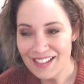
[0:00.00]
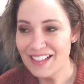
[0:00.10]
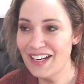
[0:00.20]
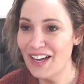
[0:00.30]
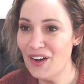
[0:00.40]

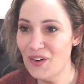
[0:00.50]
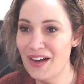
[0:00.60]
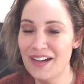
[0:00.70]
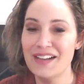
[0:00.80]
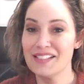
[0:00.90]
you
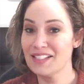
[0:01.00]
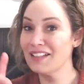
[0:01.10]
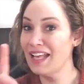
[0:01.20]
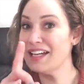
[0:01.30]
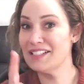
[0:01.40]
know,
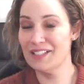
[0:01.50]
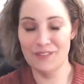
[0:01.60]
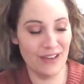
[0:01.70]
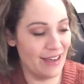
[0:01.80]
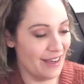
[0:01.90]

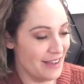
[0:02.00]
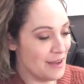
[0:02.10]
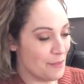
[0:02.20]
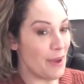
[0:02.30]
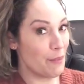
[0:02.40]
selective
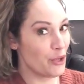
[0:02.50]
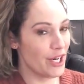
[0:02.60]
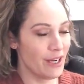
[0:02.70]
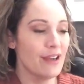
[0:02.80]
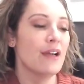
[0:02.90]

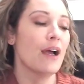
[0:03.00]
memory.